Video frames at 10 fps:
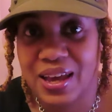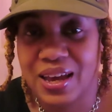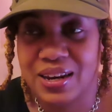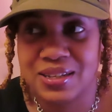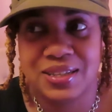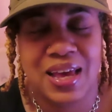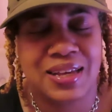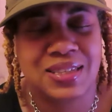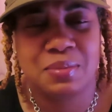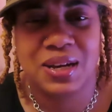and I just
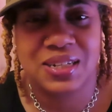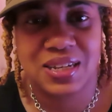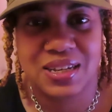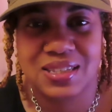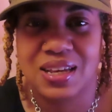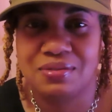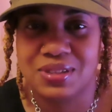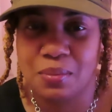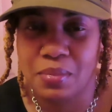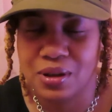had some ideas of
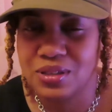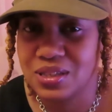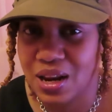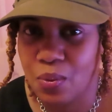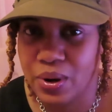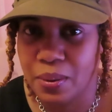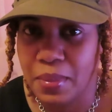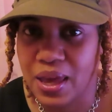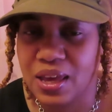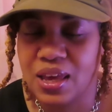some melts that I want to
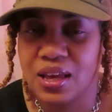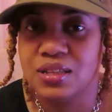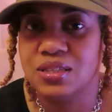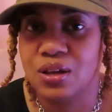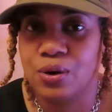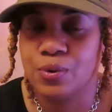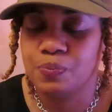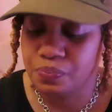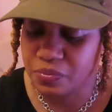make, and so